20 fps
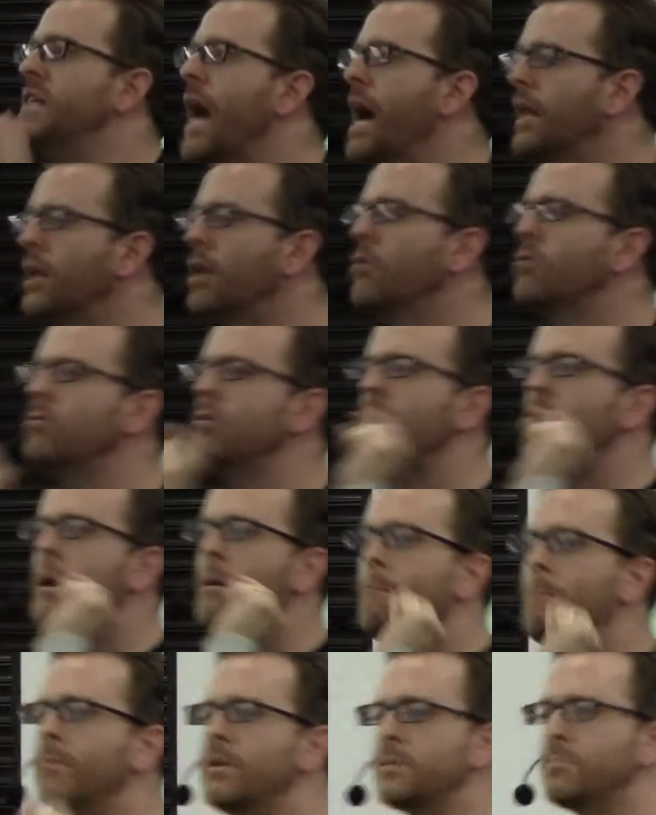yellow
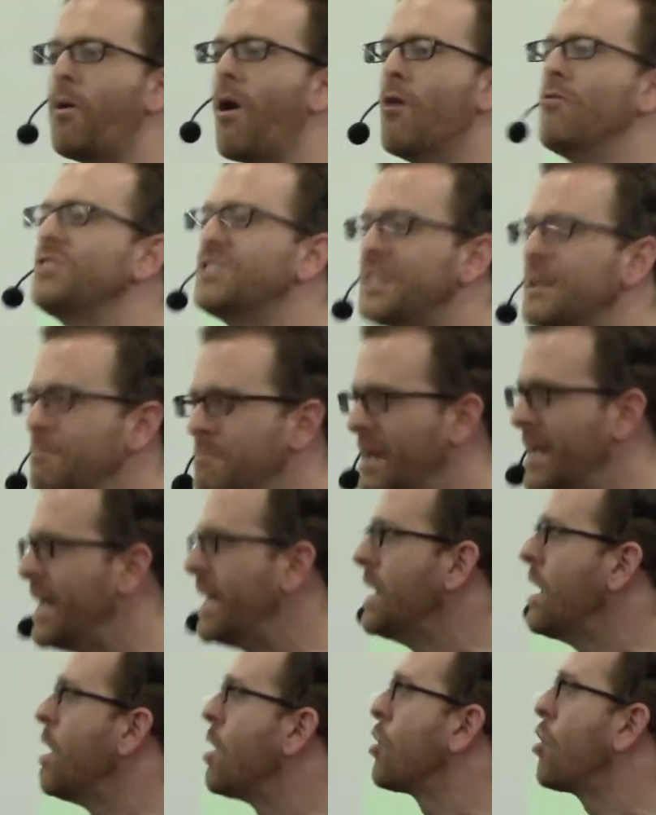is supposed to
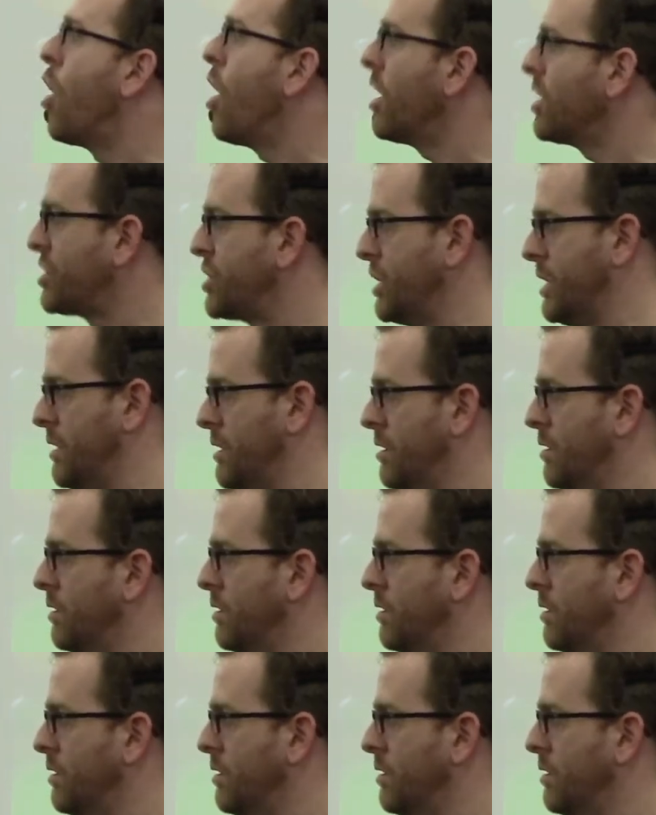mean caution.